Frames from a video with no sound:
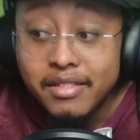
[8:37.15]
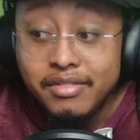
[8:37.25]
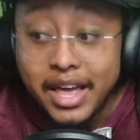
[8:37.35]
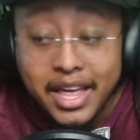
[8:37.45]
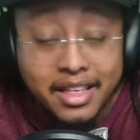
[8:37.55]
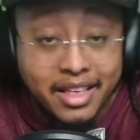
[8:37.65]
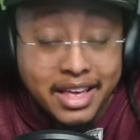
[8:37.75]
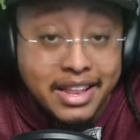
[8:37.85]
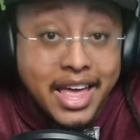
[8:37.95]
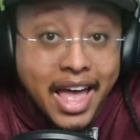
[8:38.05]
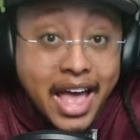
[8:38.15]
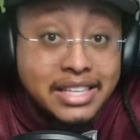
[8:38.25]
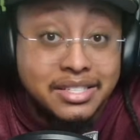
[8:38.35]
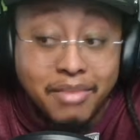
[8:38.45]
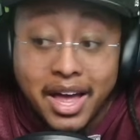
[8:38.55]
they
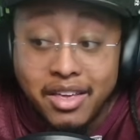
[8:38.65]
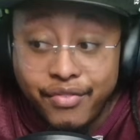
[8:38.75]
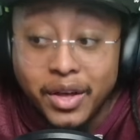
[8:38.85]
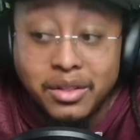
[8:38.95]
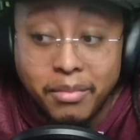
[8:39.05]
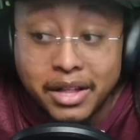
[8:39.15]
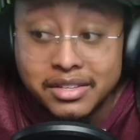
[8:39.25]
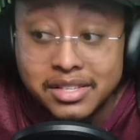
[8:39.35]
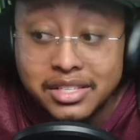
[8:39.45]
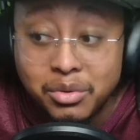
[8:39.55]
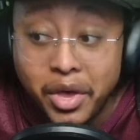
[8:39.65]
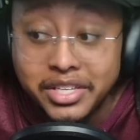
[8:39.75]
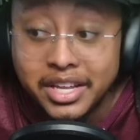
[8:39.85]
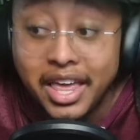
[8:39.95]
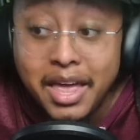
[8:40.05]
asked him how he felt about the situation.